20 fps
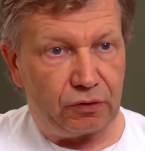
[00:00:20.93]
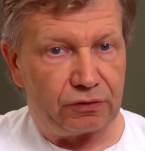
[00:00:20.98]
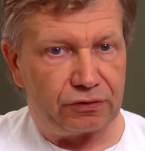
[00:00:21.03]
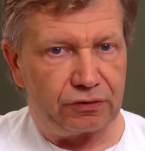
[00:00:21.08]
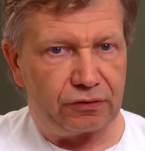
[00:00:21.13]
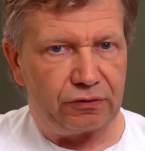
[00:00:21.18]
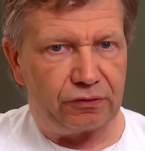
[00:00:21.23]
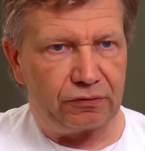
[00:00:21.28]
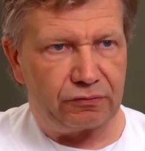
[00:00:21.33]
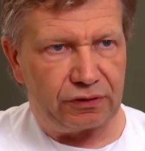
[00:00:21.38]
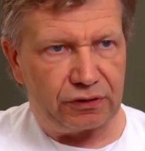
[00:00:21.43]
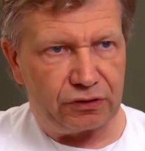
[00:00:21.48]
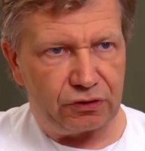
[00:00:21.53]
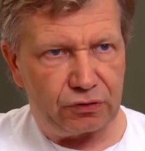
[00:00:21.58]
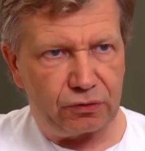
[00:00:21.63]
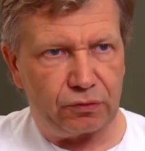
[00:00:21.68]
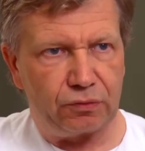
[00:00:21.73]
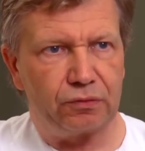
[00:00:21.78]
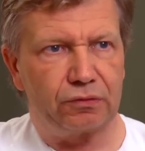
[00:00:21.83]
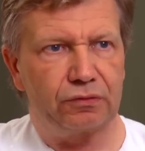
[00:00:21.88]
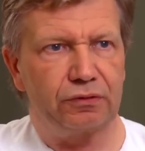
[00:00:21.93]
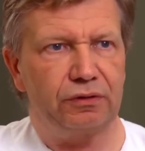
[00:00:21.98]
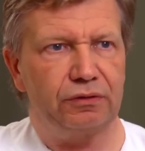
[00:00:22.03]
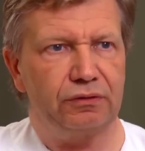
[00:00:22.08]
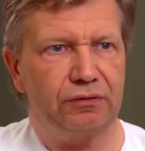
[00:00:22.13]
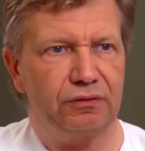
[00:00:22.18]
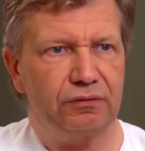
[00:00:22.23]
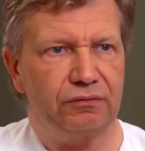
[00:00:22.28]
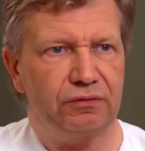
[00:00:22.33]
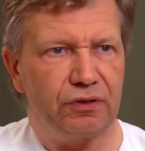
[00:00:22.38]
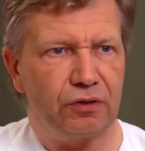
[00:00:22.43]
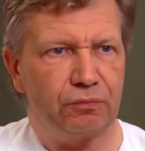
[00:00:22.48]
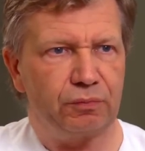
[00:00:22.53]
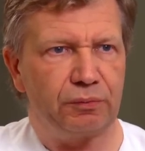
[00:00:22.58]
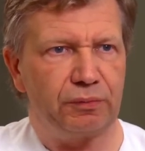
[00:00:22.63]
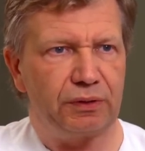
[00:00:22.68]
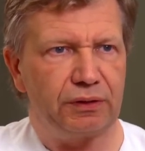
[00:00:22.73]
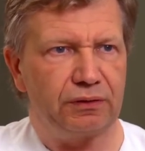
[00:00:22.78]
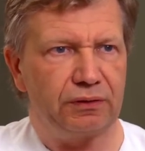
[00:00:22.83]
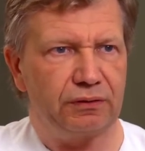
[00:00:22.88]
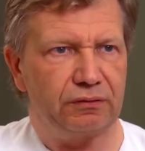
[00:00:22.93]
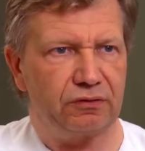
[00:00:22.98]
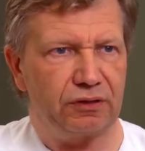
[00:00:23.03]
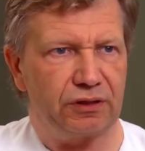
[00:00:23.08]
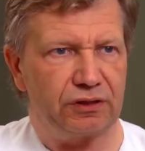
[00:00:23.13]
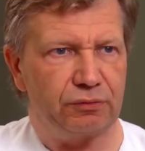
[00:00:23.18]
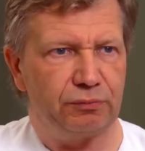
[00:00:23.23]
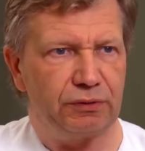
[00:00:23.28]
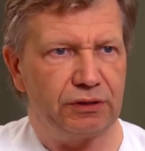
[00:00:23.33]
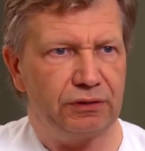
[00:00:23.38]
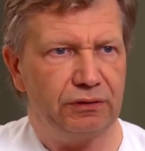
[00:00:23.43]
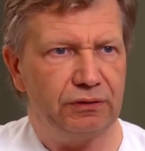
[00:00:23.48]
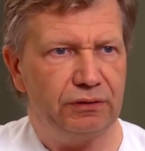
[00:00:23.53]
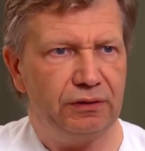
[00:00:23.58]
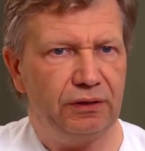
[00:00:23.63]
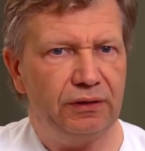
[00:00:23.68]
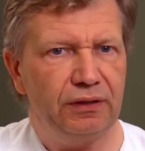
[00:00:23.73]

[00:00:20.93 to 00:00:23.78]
also to restore dopamine transmission.